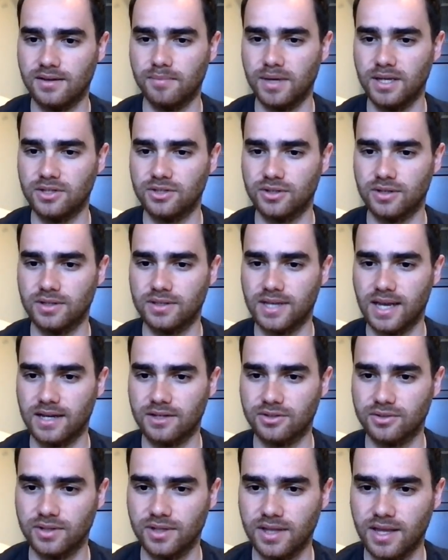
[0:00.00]
make sure it's
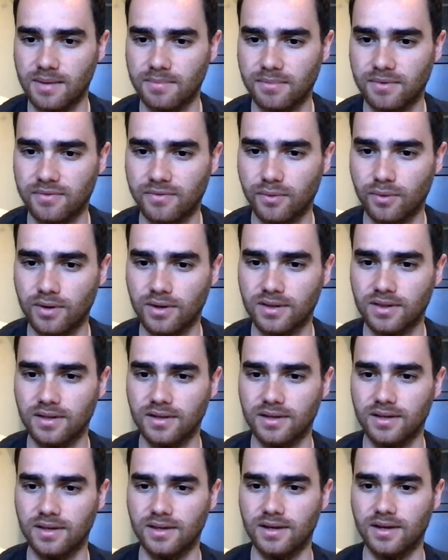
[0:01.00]
actually them before
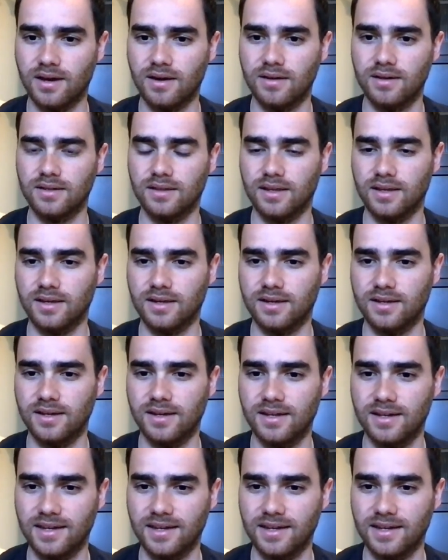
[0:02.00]
clicking on like an